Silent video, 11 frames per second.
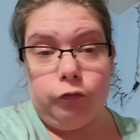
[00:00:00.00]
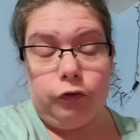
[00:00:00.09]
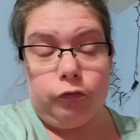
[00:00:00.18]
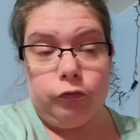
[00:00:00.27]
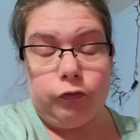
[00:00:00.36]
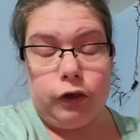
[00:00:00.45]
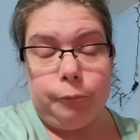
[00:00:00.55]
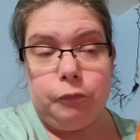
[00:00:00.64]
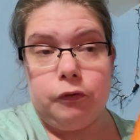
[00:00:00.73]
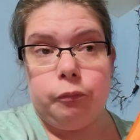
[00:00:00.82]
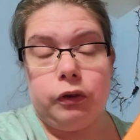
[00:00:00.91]
of Silver
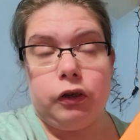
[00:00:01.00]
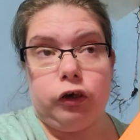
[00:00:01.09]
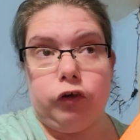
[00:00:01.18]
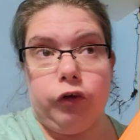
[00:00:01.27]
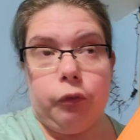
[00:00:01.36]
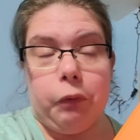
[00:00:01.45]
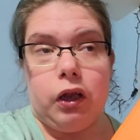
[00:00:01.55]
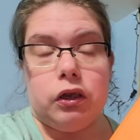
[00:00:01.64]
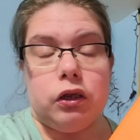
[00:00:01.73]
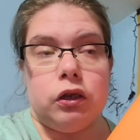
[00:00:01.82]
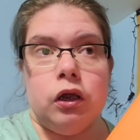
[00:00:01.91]
Flames by Sarah J.
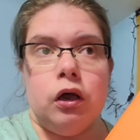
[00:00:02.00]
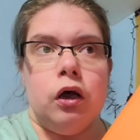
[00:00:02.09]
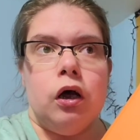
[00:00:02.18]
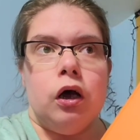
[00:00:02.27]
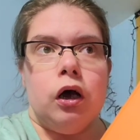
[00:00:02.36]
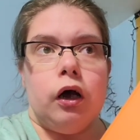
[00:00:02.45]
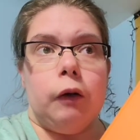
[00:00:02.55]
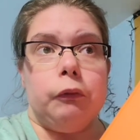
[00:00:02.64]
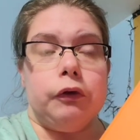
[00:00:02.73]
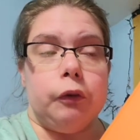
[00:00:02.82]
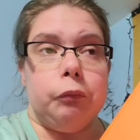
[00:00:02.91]
Maas. I
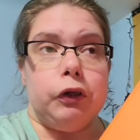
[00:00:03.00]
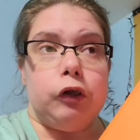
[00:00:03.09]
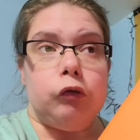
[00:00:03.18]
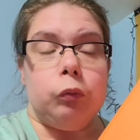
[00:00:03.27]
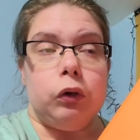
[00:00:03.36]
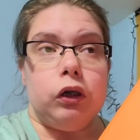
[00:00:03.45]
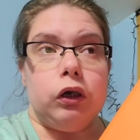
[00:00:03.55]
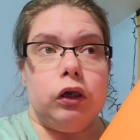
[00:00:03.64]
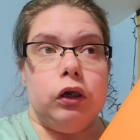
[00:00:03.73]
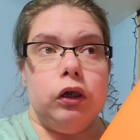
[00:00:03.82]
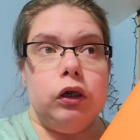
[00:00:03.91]
was on page
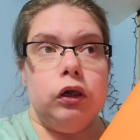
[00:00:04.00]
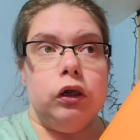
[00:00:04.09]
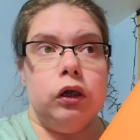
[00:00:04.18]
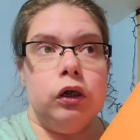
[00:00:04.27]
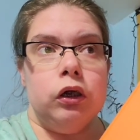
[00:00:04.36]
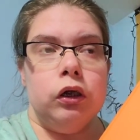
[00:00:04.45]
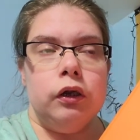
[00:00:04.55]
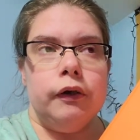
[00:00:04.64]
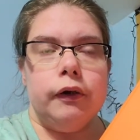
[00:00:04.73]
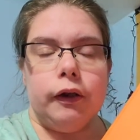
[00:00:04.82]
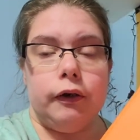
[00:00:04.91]

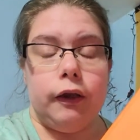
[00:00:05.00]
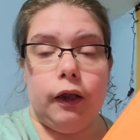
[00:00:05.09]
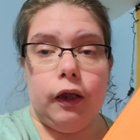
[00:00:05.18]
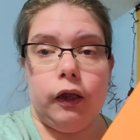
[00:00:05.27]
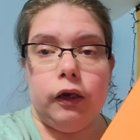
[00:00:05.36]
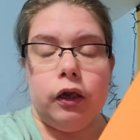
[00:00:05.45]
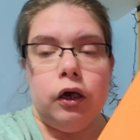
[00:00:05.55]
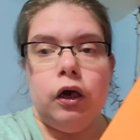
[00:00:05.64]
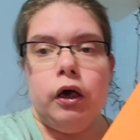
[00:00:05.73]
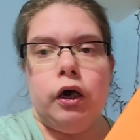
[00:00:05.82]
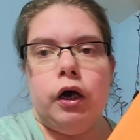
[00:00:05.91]
198.
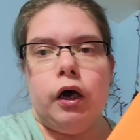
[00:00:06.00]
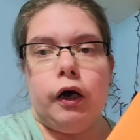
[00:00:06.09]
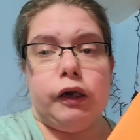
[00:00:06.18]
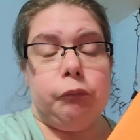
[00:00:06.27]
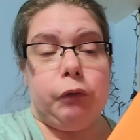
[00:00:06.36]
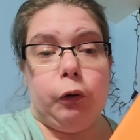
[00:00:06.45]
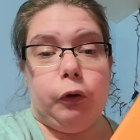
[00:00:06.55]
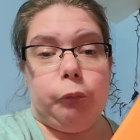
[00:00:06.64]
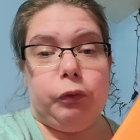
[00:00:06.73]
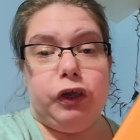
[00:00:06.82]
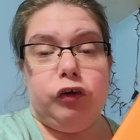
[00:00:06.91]
I'm now
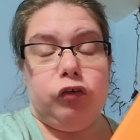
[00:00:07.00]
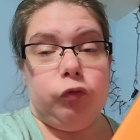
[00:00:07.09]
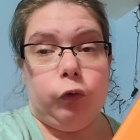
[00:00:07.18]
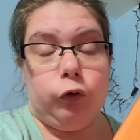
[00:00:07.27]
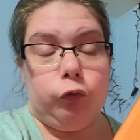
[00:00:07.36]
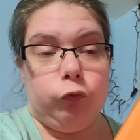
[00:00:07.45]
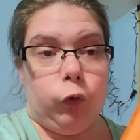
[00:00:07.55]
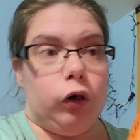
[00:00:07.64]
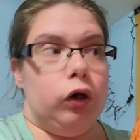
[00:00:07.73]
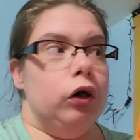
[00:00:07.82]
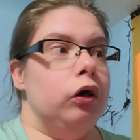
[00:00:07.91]
on page
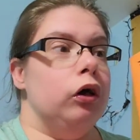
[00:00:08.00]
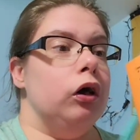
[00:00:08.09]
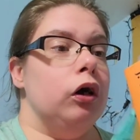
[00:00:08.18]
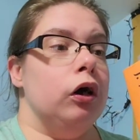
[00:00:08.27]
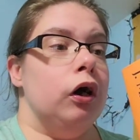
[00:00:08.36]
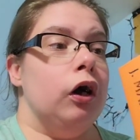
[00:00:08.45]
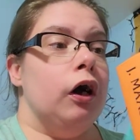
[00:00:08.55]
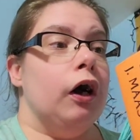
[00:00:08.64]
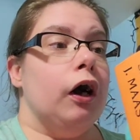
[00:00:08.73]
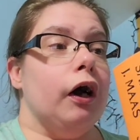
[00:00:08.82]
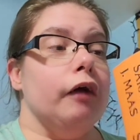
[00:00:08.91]
404.
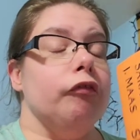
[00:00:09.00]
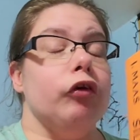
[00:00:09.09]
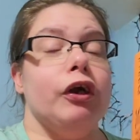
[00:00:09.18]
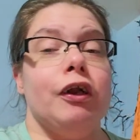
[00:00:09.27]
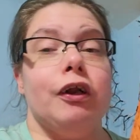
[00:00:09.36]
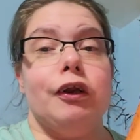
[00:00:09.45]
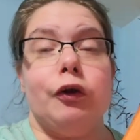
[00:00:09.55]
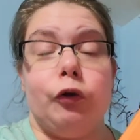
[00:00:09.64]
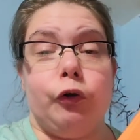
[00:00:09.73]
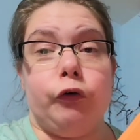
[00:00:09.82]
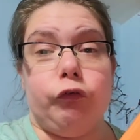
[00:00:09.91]
I've read a
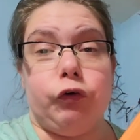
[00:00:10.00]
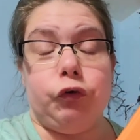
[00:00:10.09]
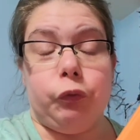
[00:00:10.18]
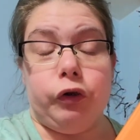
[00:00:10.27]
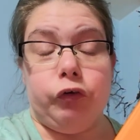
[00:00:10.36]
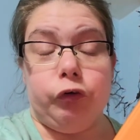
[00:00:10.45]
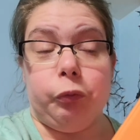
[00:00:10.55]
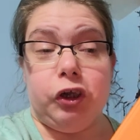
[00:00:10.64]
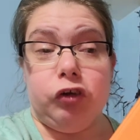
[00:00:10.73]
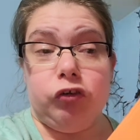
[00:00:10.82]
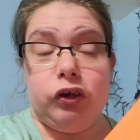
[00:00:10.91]
little over 200
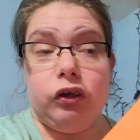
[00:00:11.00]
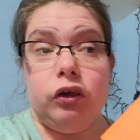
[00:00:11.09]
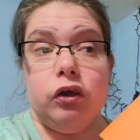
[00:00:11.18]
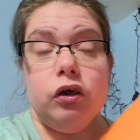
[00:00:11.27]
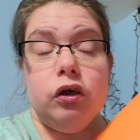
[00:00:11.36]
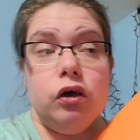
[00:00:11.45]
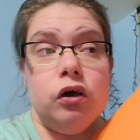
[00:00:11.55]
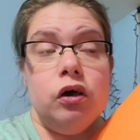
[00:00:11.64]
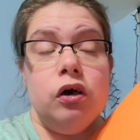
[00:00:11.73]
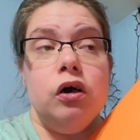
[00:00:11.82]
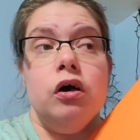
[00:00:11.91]
pages
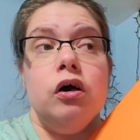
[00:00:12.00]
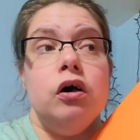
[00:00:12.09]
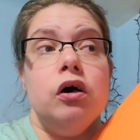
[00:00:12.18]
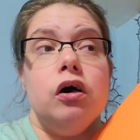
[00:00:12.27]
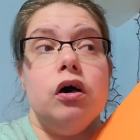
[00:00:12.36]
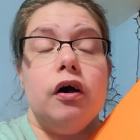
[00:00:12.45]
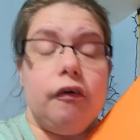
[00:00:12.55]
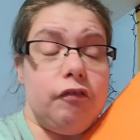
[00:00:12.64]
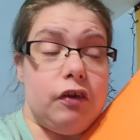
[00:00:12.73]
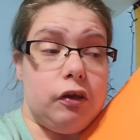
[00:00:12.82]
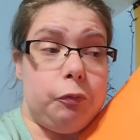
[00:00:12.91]

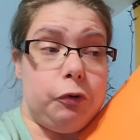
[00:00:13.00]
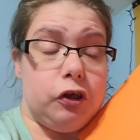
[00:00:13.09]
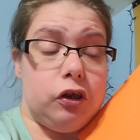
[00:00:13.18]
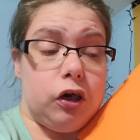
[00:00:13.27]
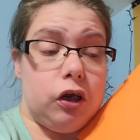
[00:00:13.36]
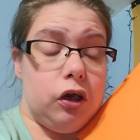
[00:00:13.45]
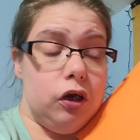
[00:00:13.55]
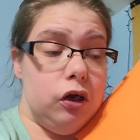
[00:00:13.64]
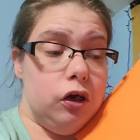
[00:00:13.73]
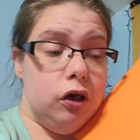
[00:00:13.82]
of this book today,